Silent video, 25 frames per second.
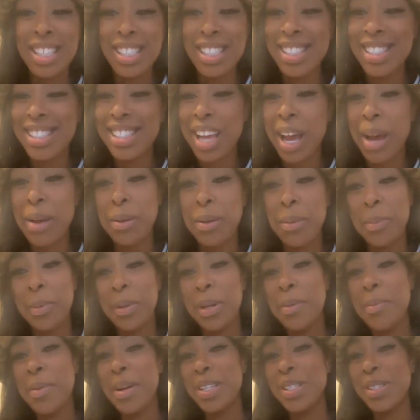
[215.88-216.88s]
this is time
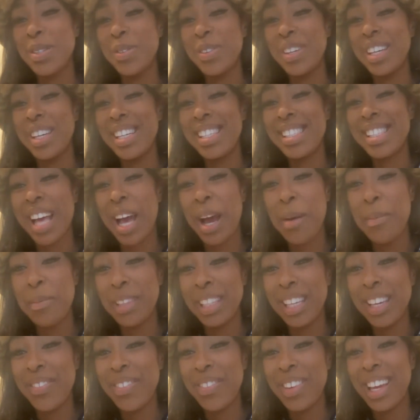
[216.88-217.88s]
to put in my 2 weeks.
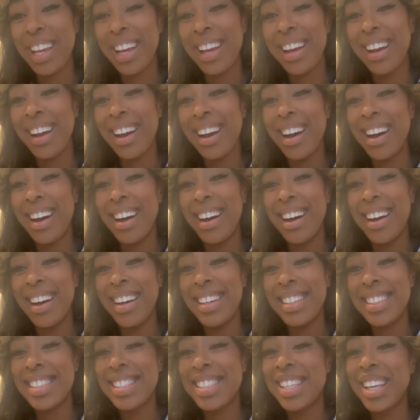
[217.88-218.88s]
I'm leaving.
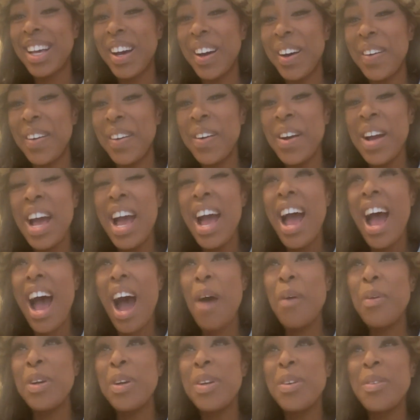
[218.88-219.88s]
So
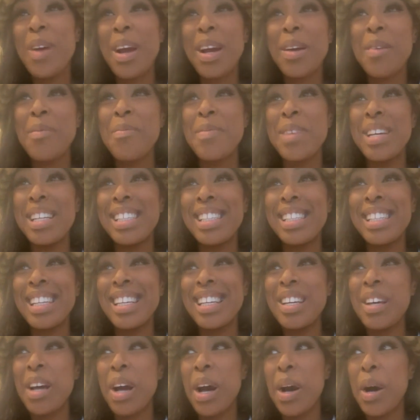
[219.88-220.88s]
I wouldn't
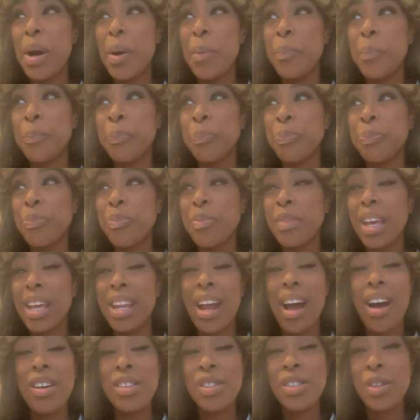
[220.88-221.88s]
recommend it.
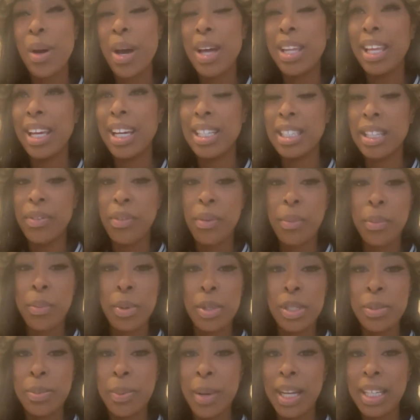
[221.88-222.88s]
And I also had like a
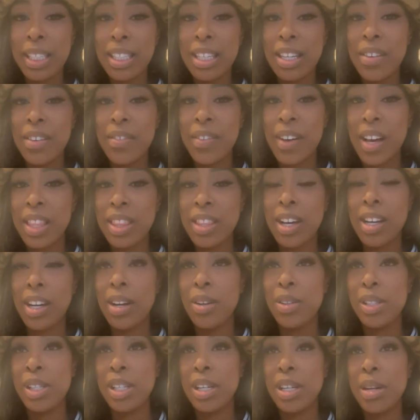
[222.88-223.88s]
different perspective. I
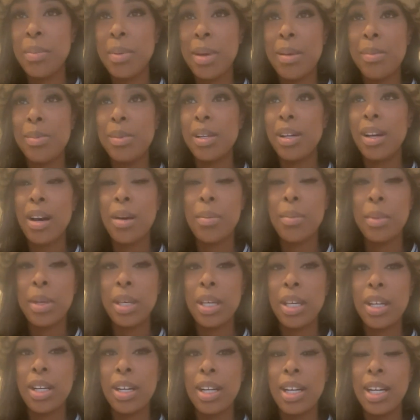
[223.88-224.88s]
thought I was going to be able to
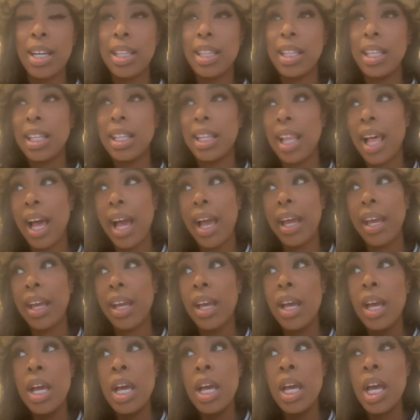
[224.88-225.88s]
come here and then
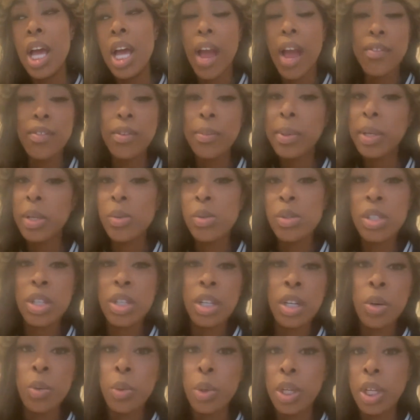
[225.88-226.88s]
like everybody
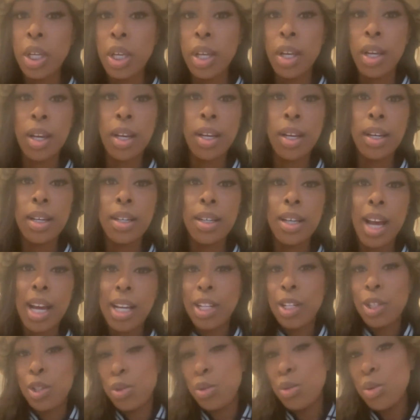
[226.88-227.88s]
was going to want to
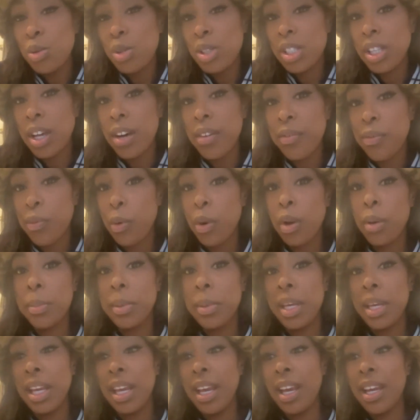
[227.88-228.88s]
kind of do stuff
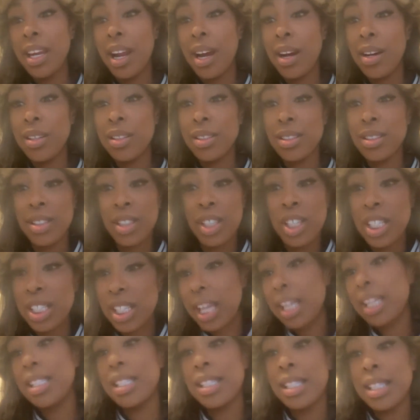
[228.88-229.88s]
for me
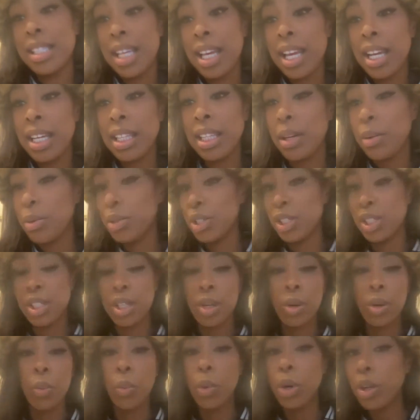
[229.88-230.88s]
because I could sing and they
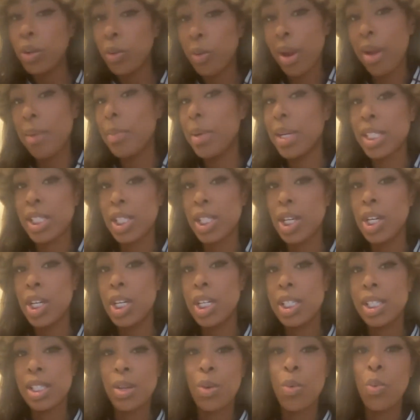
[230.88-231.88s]
were just gonna want to write my
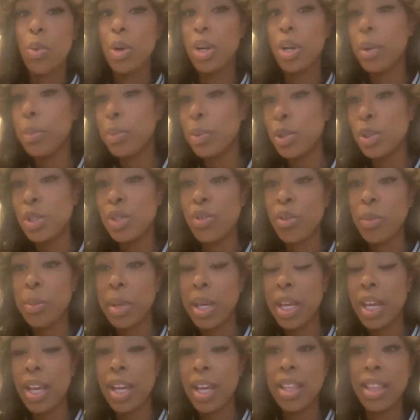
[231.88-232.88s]
songs and want to
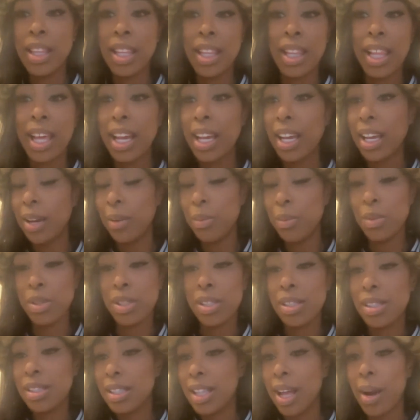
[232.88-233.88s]
produce for me, and then
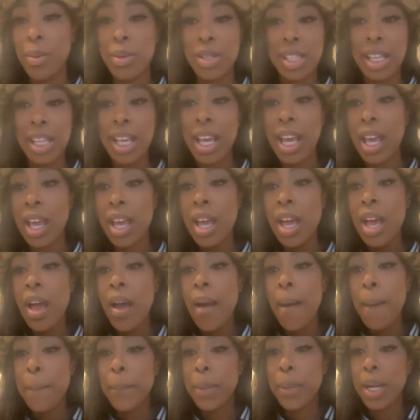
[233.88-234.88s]
like that was
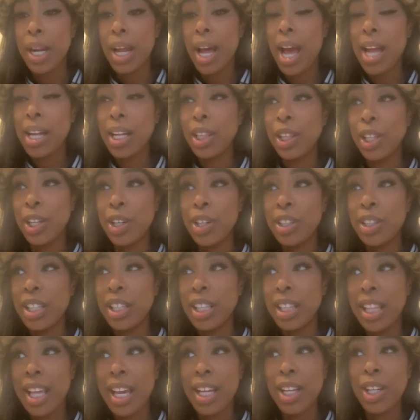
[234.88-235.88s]
it. But I had to
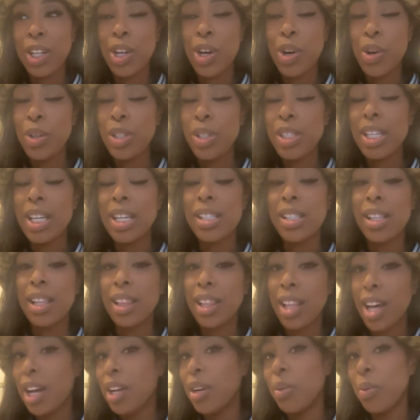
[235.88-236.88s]
learn that like no, it
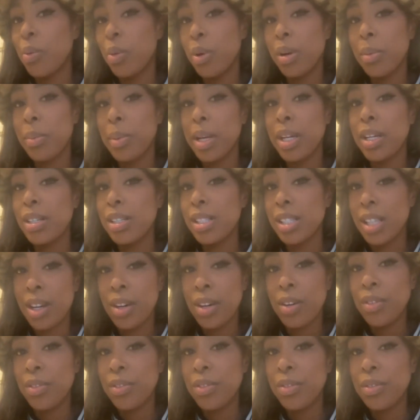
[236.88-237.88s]
takes a lot of work by
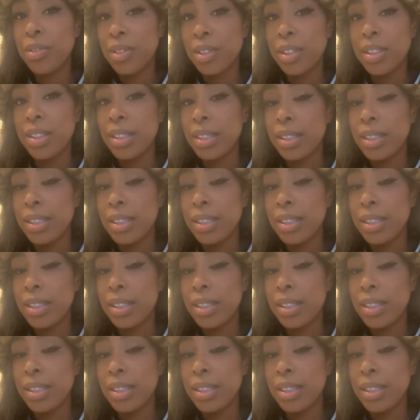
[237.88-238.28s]
yourself.